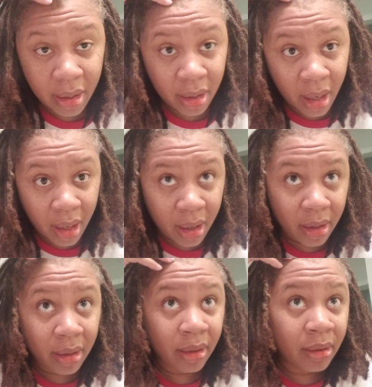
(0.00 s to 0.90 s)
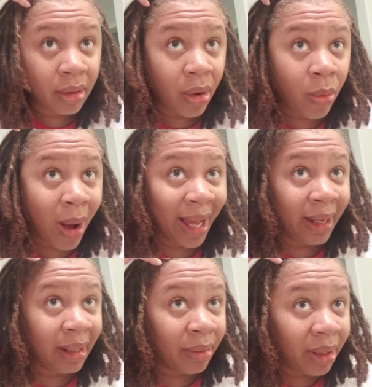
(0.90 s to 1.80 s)
or
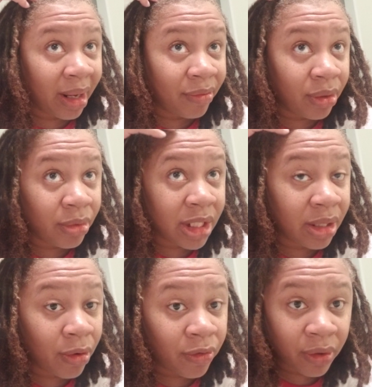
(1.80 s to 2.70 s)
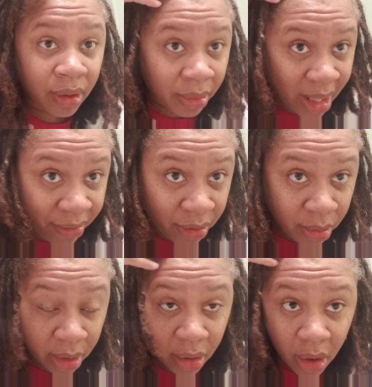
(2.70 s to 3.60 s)
white or whatever silver, whatever you
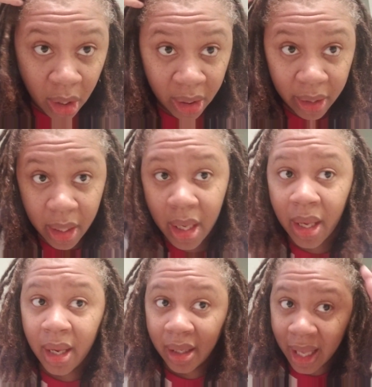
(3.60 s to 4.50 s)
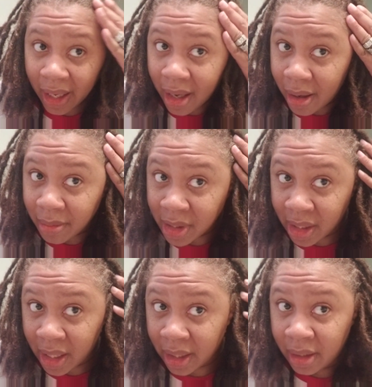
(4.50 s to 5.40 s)
want to call it, that comes
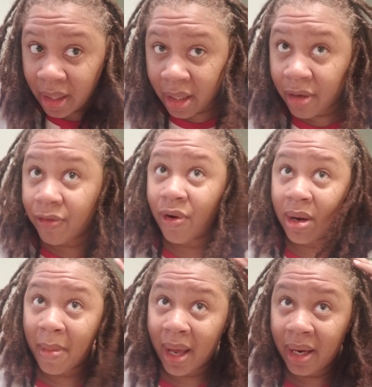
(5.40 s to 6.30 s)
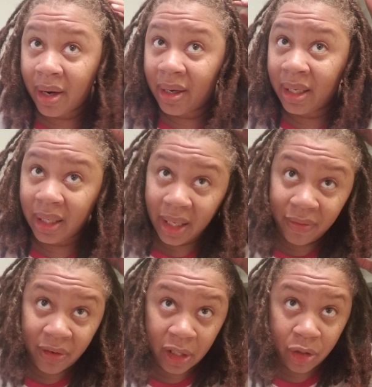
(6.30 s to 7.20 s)
in the front of my hair and
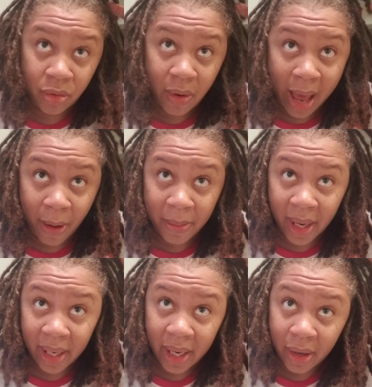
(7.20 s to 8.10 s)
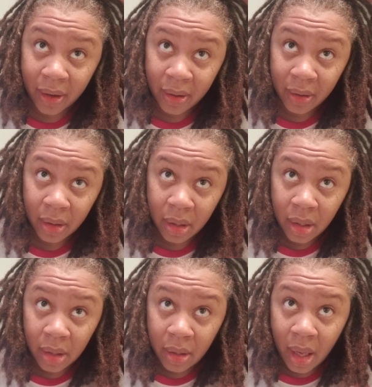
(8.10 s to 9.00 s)
even throughout my hair.
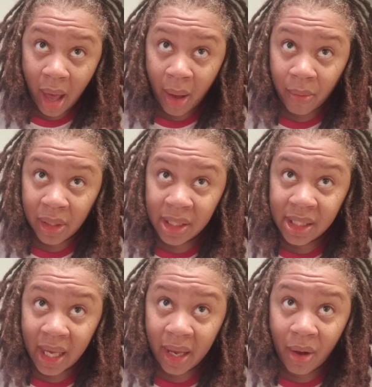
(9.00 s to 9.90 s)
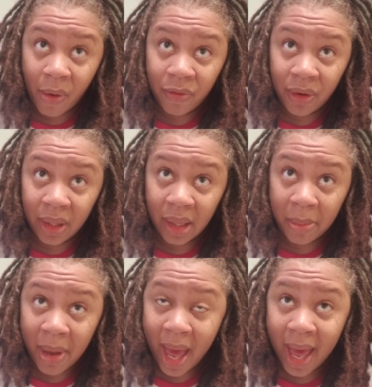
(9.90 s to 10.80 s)
I want to say over the
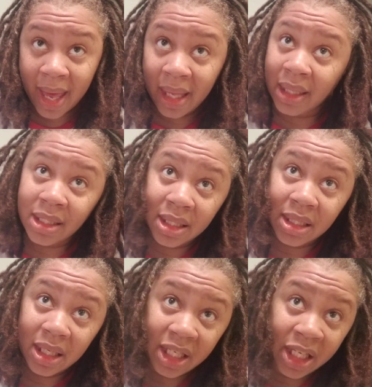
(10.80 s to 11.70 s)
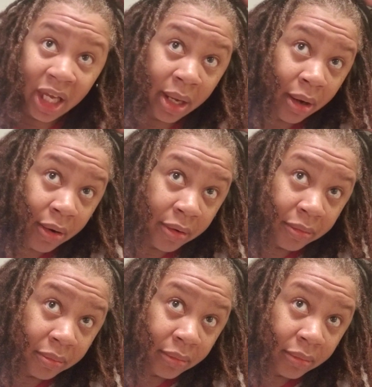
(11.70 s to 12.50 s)
past year,